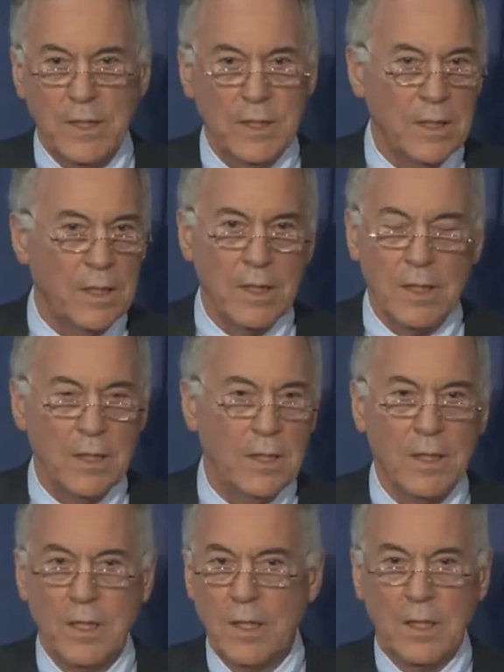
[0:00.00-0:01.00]
and, and,
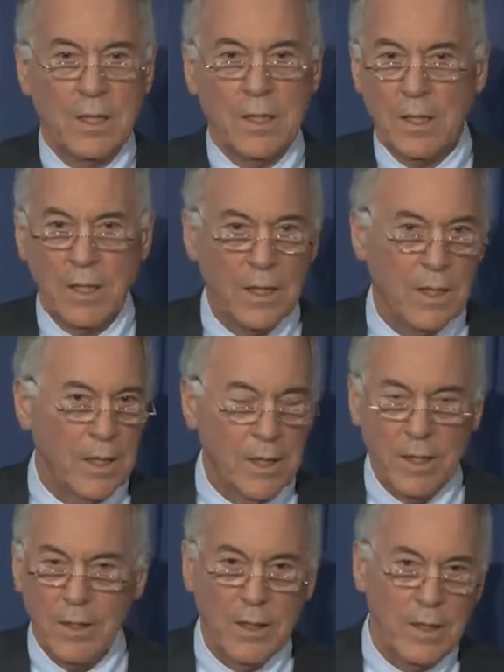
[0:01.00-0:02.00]

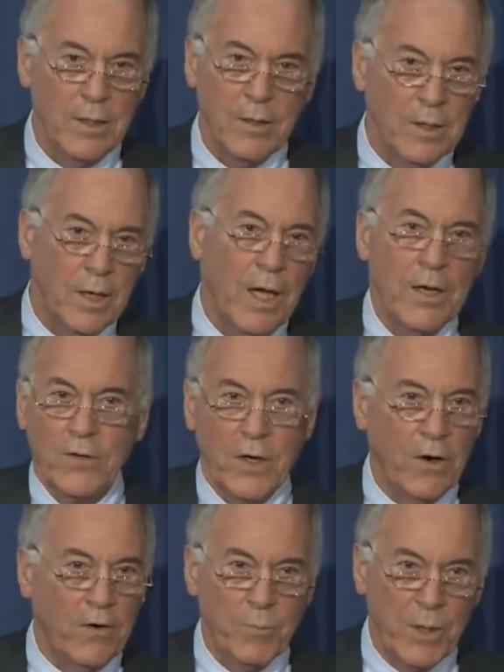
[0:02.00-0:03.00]
and, and
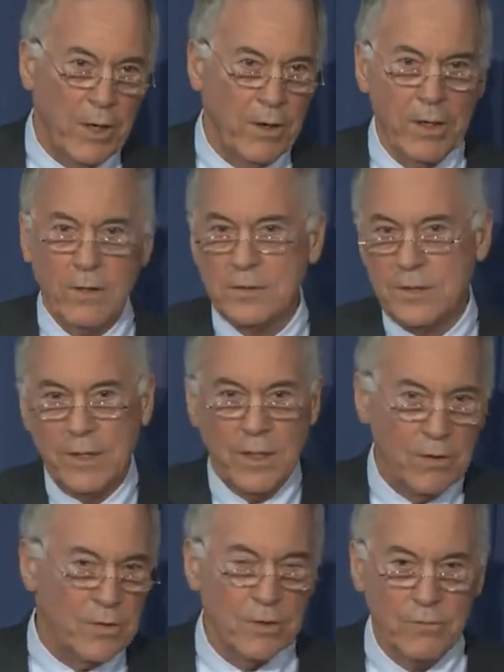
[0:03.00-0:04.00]
non-tariff barriers and
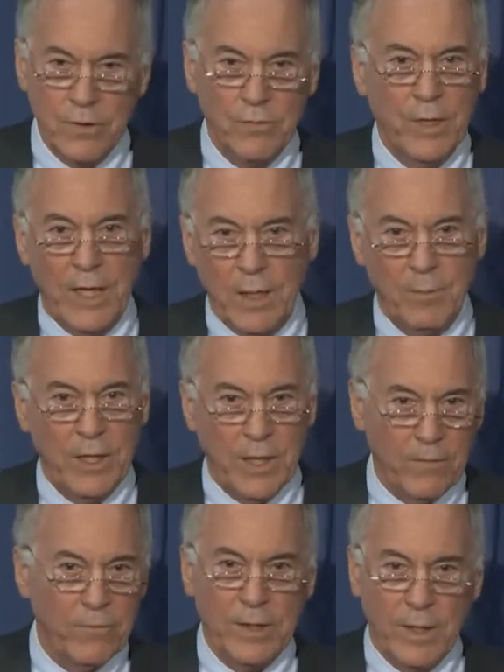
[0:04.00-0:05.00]
you, you, you name it,
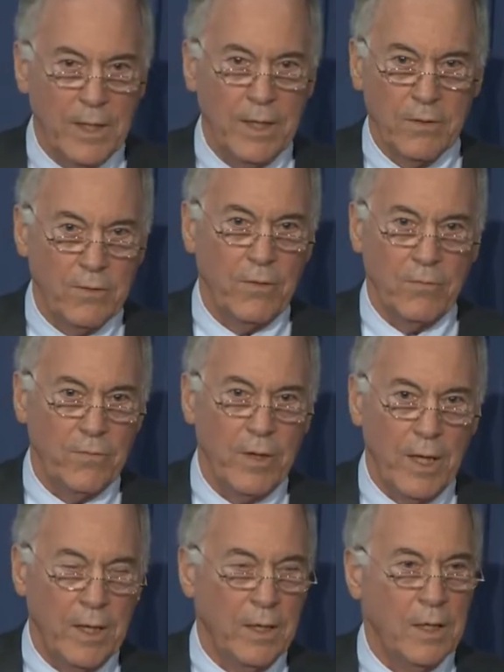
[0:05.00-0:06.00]
everything under the
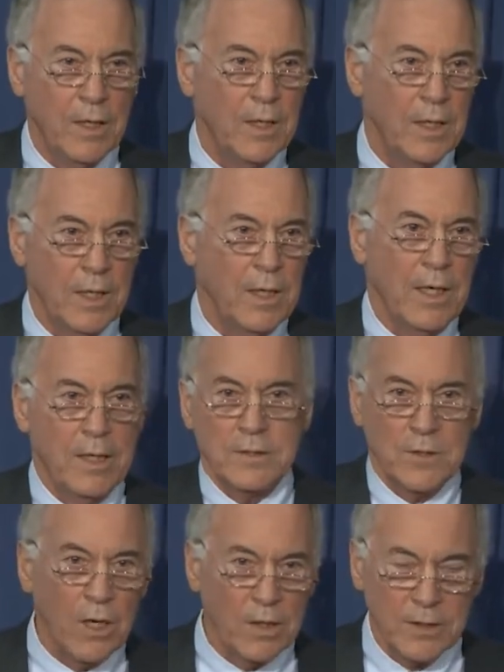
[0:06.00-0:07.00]
sun. And, and
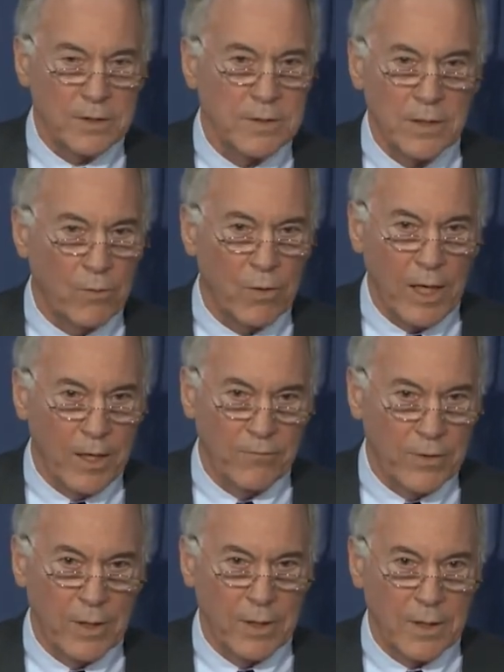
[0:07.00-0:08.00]
it's all just
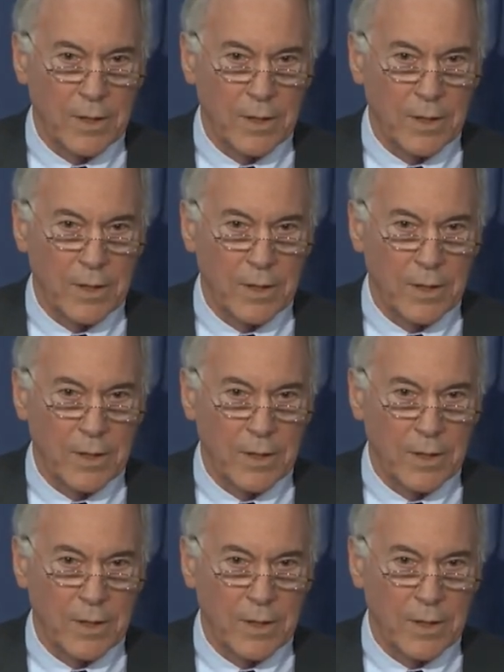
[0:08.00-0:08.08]
irrelevant.